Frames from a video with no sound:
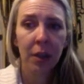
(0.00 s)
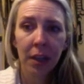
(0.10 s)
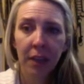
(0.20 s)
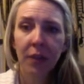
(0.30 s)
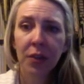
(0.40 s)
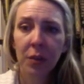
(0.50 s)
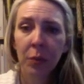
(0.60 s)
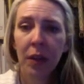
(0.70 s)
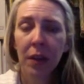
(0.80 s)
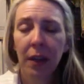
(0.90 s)
if there's some
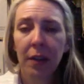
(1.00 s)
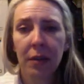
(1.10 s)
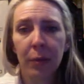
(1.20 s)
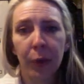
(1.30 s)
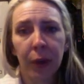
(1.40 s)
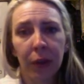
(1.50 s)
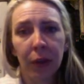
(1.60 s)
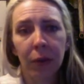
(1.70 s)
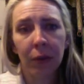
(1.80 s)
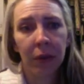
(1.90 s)
way that I can support
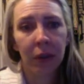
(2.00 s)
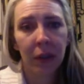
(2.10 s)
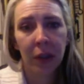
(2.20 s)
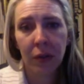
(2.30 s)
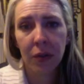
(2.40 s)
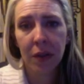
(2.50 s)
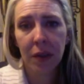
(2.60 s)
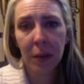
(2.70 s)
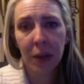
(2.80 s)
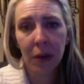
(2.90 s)
you, just
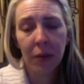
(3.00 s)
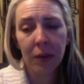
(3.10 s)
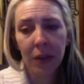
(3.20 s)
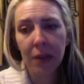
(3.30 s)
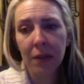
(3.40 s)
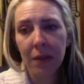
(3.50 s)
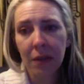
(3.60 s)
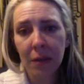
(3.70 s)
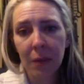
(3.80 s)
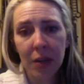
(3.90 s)
let me know, because
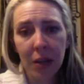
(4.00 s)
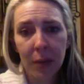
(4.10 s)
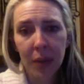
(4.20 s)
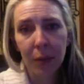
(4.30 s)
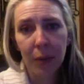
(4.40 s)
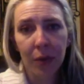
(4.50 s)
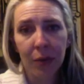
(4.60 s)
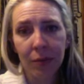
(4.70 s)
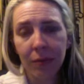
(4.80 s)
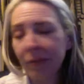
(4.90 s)
it's my job to help
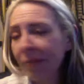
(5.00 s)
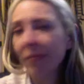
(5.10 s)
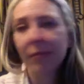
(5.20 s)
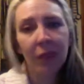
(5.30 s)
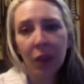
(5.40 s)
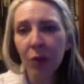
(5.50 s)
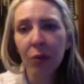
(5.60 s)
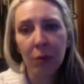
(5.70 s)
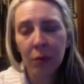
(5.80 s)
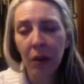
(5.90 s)
you
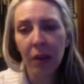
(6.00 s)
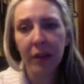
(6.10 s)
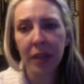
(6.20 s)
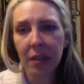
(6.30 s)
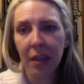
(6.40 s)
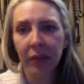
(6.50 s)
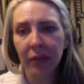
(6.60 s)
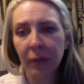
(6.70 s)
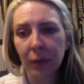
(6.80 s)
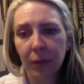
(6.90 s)
through all of this stuff.
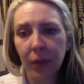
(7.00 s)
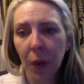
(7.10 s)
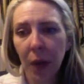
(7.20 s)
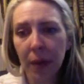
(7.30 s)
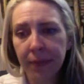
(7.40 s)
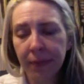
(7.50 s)
Okay?